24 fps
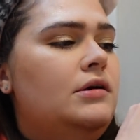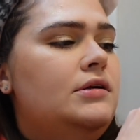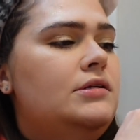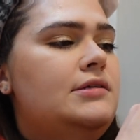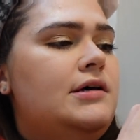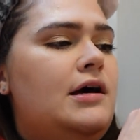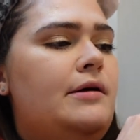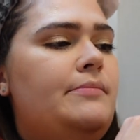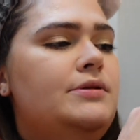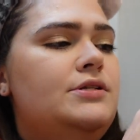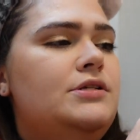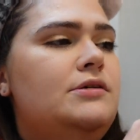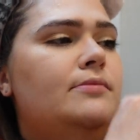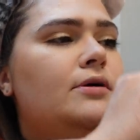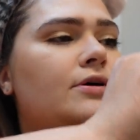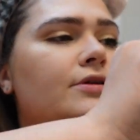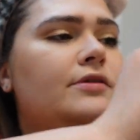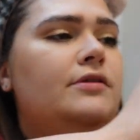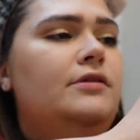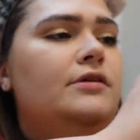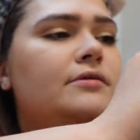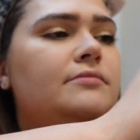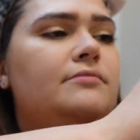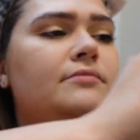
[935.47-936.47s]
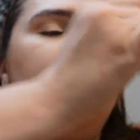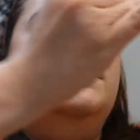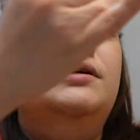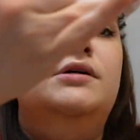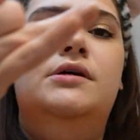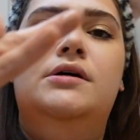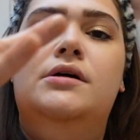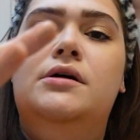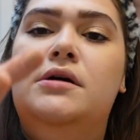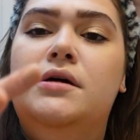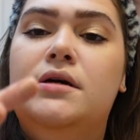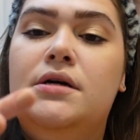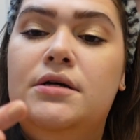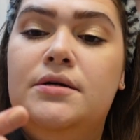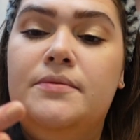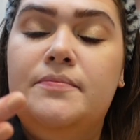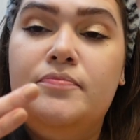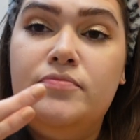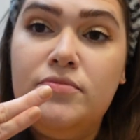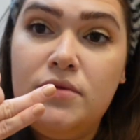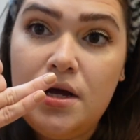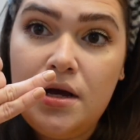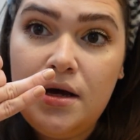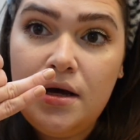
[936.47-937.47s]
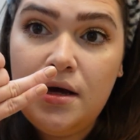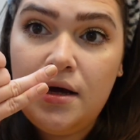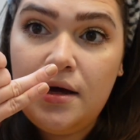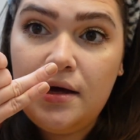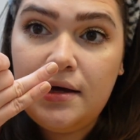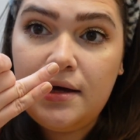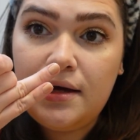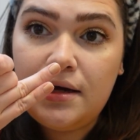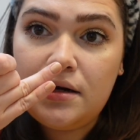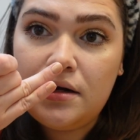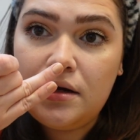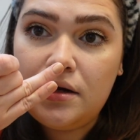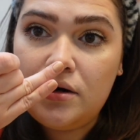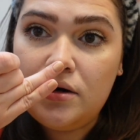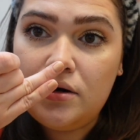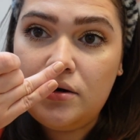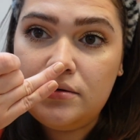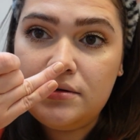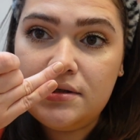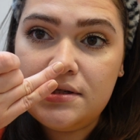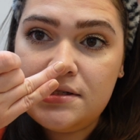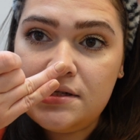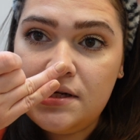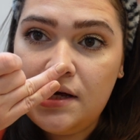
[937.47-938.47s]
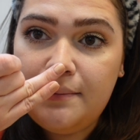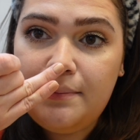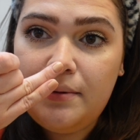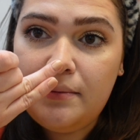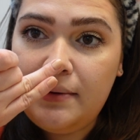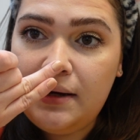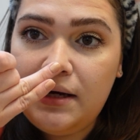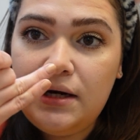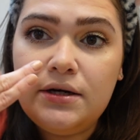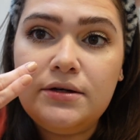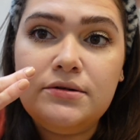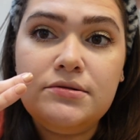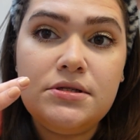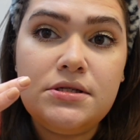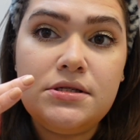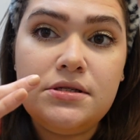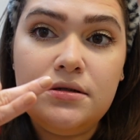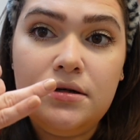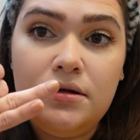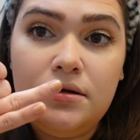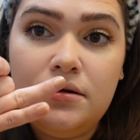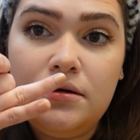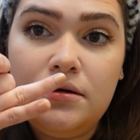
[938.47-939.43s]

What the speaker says: tap into both of them, and I go on the tip of my nose.